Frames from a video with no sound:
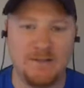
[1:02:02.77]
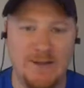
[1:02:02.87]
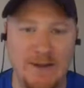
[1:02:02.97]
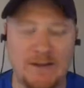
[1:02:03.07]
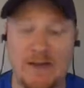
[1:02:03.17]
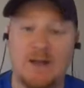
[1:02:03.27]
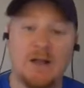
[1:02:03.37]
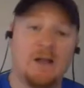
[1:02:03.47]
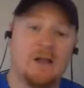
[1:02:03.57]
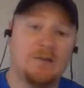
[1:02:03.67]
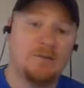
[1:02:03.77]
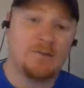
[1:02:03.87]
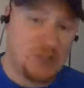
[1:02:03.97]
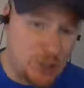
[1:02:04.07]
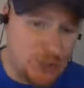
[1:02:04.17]
fact that
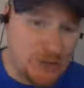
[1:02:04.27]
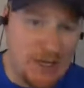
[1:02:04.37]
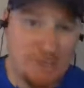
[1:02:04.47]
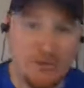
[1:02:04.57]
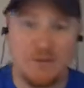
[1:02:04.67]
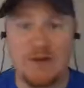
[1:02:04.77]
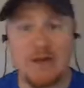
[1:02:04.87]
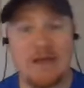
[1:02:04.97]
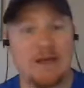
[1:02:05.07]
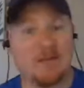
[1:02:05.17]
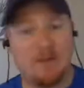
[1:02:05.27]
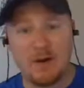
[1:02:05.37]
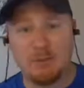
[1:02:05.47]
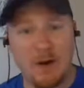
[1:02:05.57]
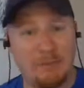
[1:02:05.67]
Curtis Samuel's vacating a
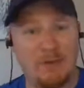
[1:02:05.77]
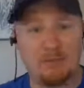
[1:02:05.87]
very prominent